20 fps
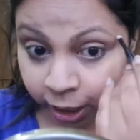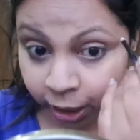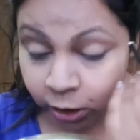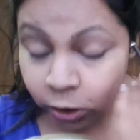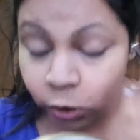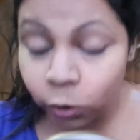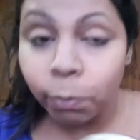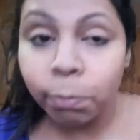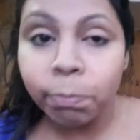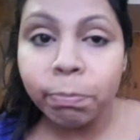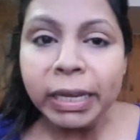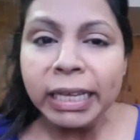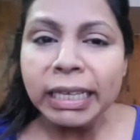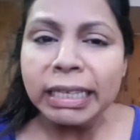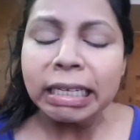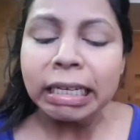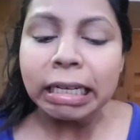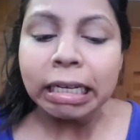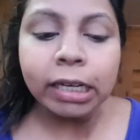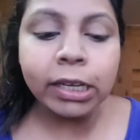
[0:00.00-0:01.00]
So
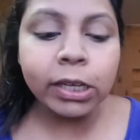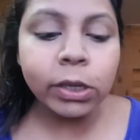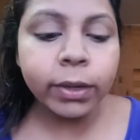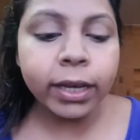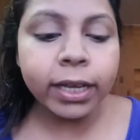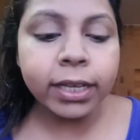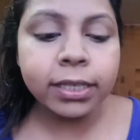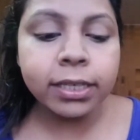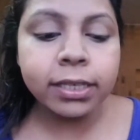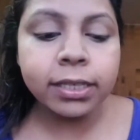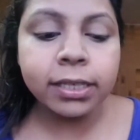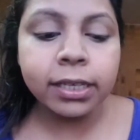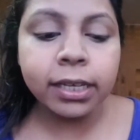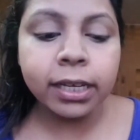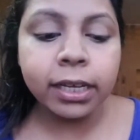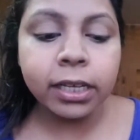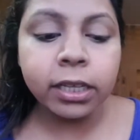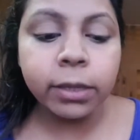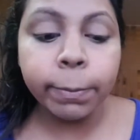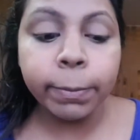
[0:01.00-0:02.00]
basically you can
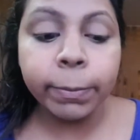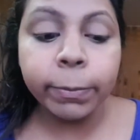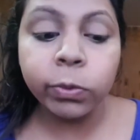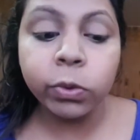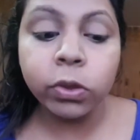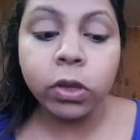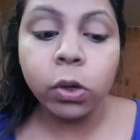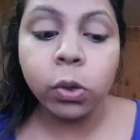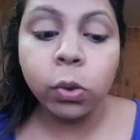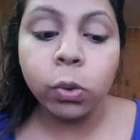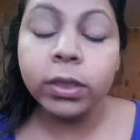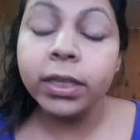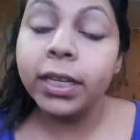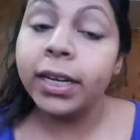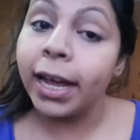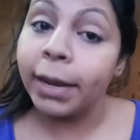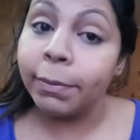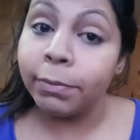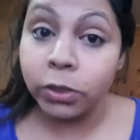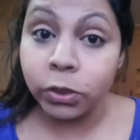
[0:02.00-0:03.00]
say the look
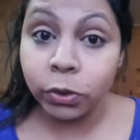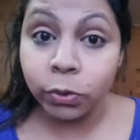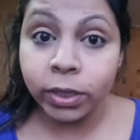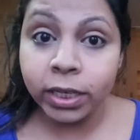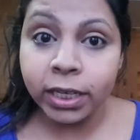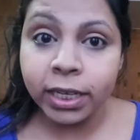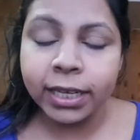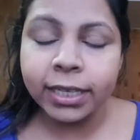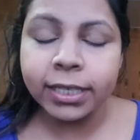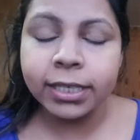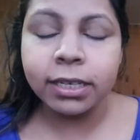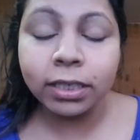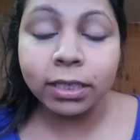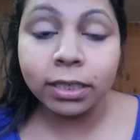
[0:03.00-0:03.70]
that I'm doing is